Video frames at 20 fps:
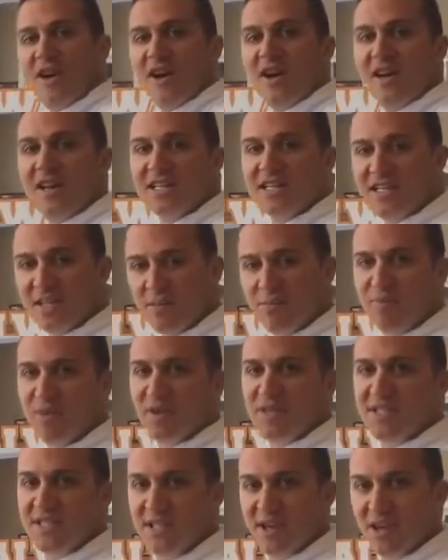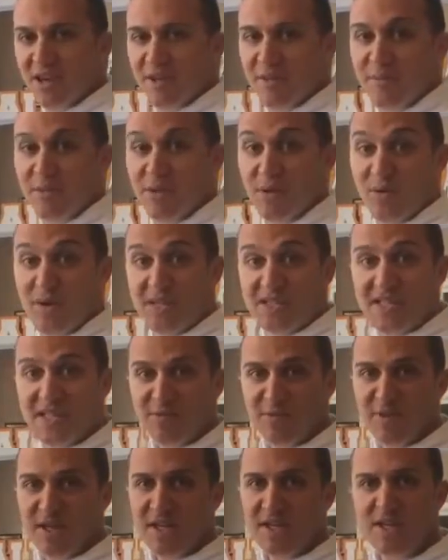and some books that our employees
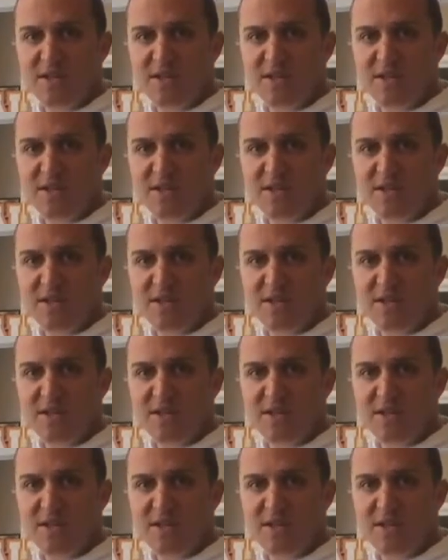can read,